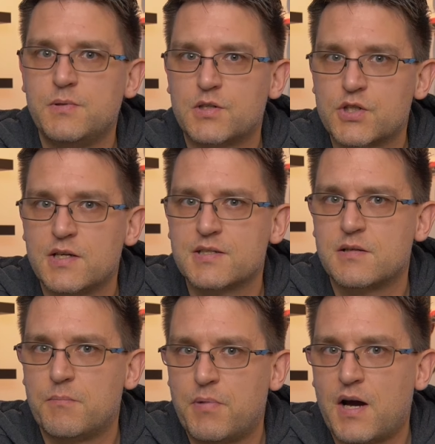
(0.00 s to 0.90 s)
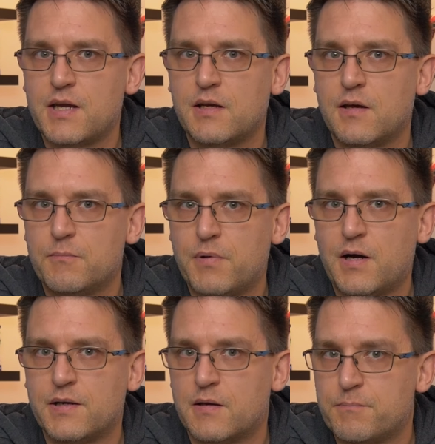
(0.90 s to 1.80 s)
we are just buying and
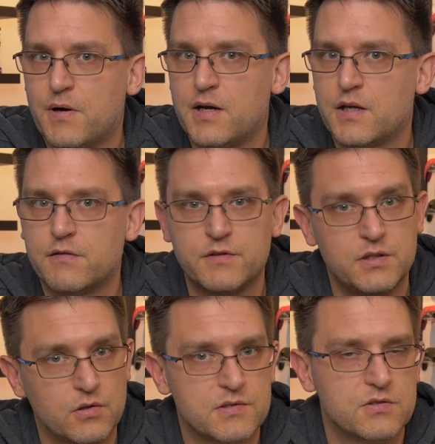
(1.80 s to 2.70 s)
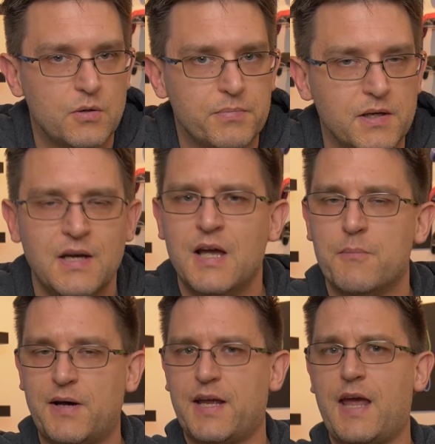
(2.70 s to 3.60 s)
buying and buying and we're not stopping.
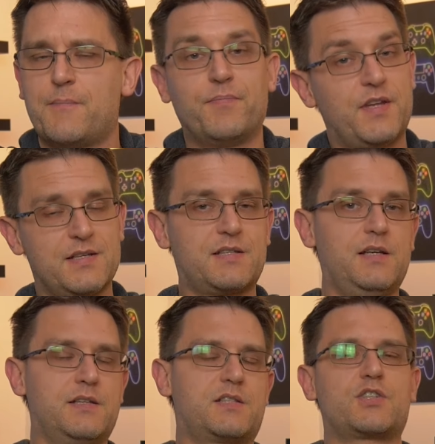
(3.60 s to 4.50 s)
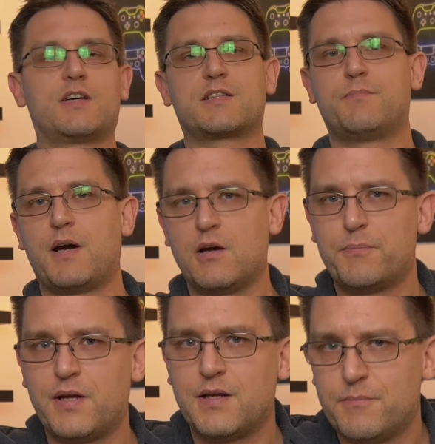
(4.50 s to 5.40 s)
But again, this is just my
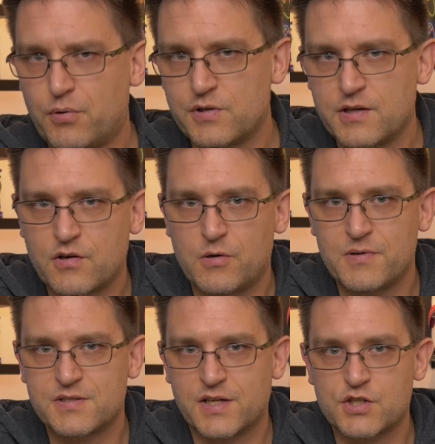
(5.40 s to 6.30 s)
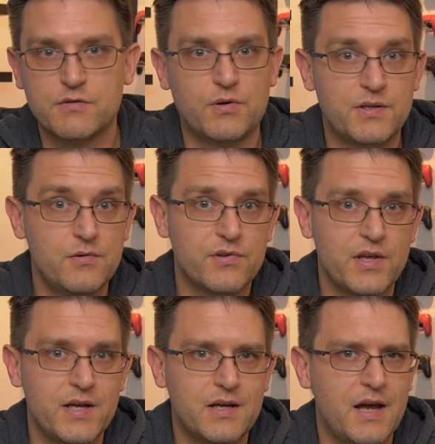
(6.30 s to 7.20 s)
opinion. Put in the comment section what you
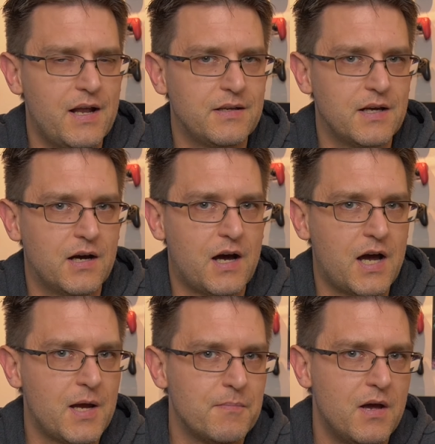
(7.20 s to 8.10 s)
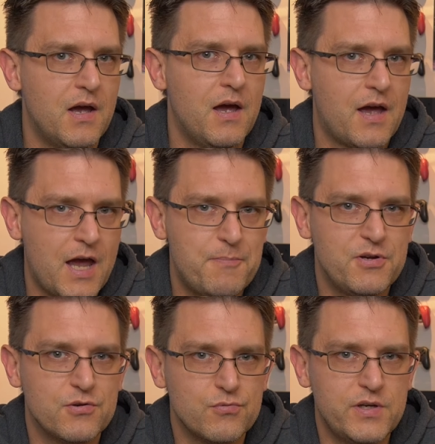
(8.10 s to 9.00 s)
think, and yeah, I'm happy
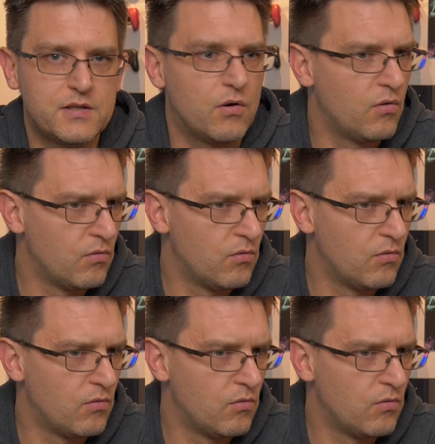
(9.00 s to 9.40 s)
to read